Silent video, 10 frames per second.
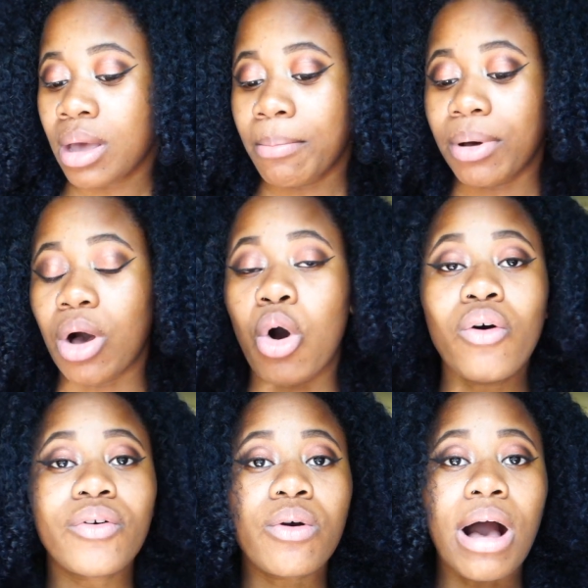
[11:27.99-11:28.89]
But
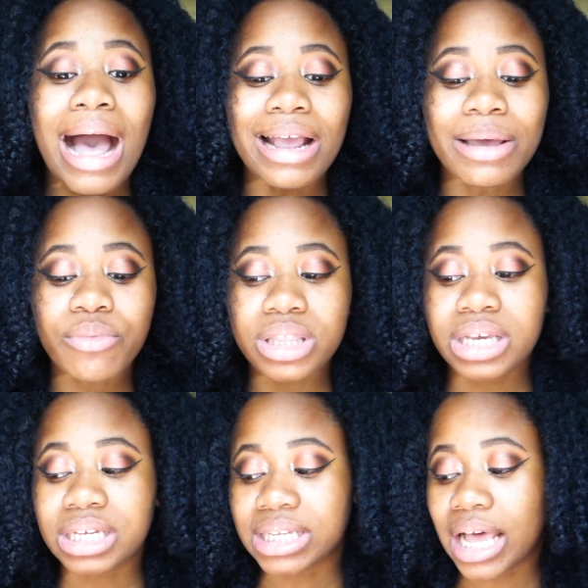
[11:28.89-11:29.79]
overall, I am really
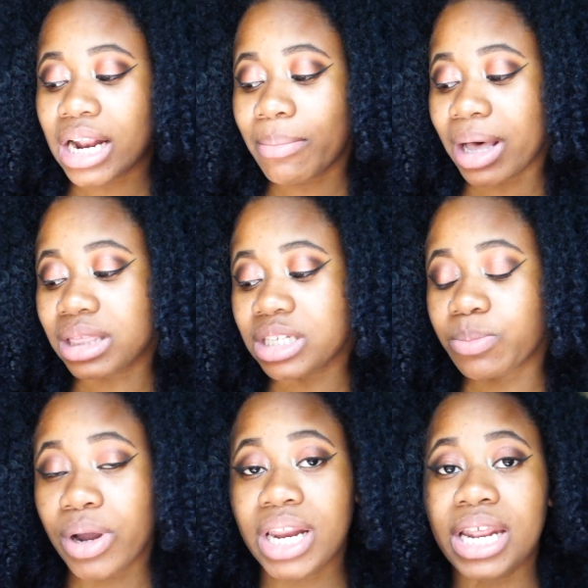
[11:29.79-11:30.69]
excited about this
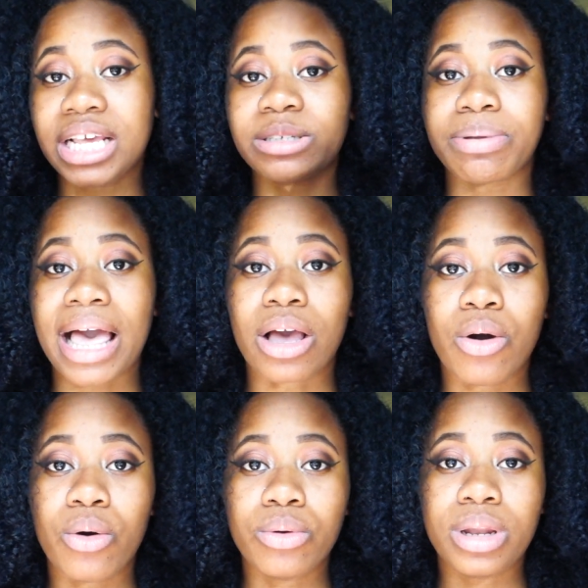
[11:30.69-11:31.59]
brand. It is black
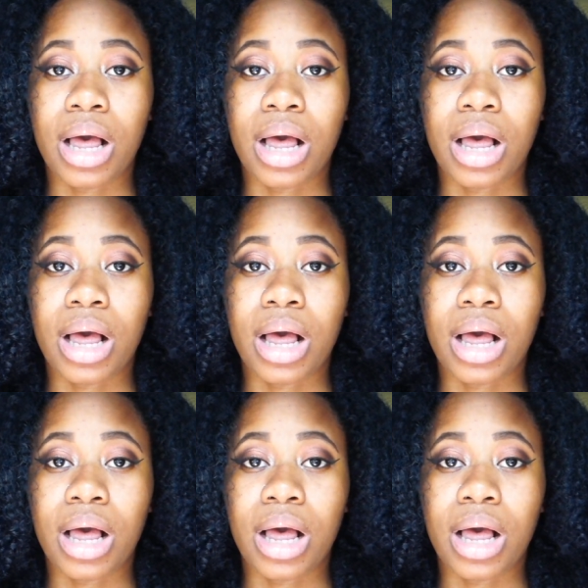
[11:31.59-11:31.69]
owned.